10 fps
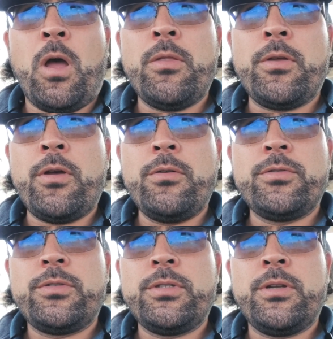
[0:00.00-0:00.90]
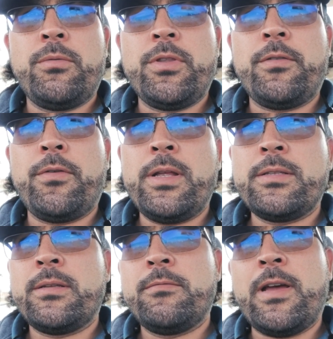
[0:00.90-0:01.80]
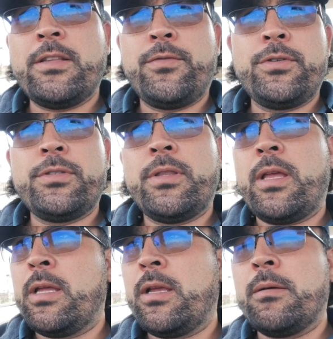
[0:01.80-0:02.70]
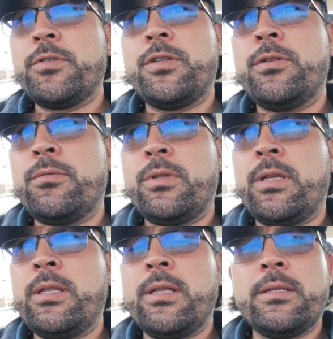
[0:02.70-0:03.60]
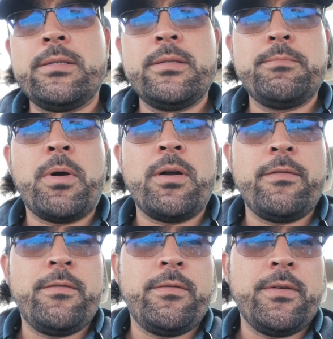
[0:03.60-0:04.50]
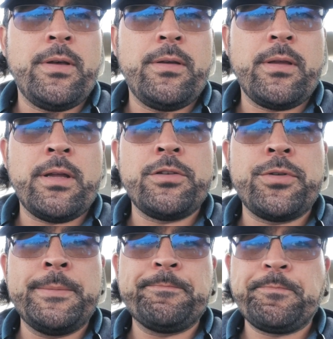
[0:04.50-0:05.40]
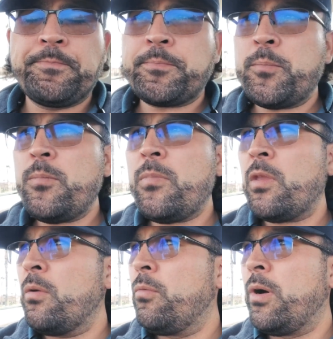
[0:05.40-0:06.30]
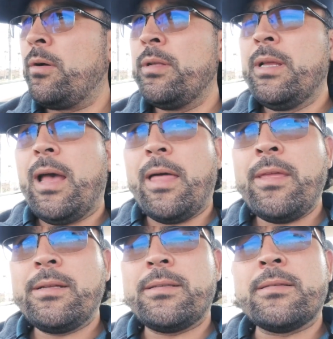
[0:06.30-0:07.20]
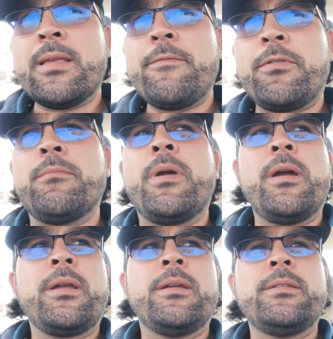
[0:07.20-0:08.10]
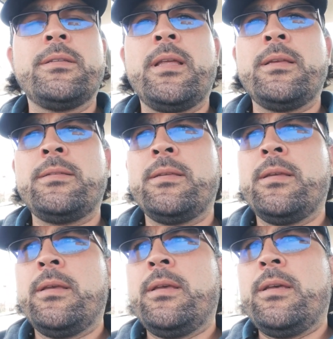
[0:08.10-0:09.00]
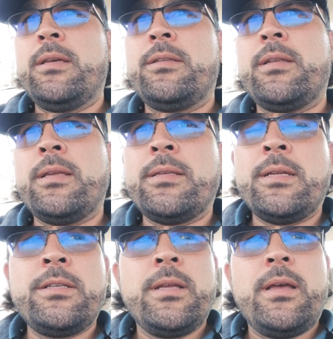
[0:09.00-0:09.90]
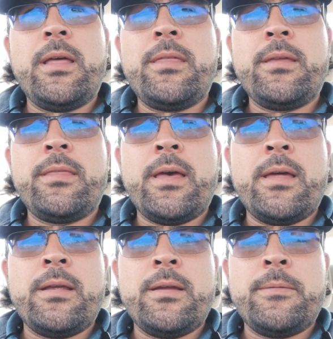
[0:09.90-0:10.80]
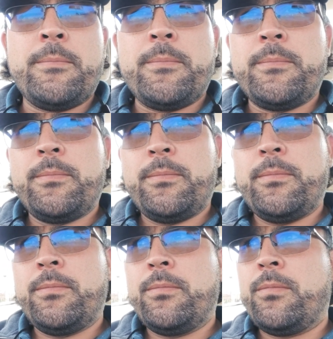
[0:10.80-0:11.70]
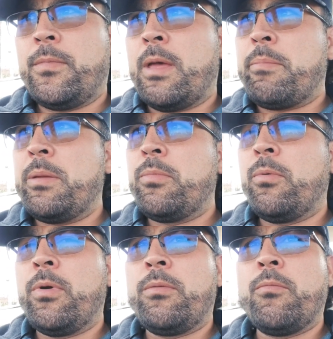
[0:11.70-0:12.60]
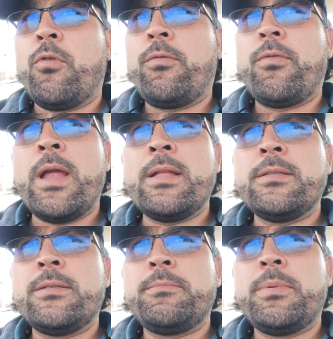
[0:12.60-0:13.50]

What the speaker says: on the coast, you know, with your friends, and vice versa, they can come to you in the inland part of the country. Well, I think it's the same for America in today's age. I think that that people with more friends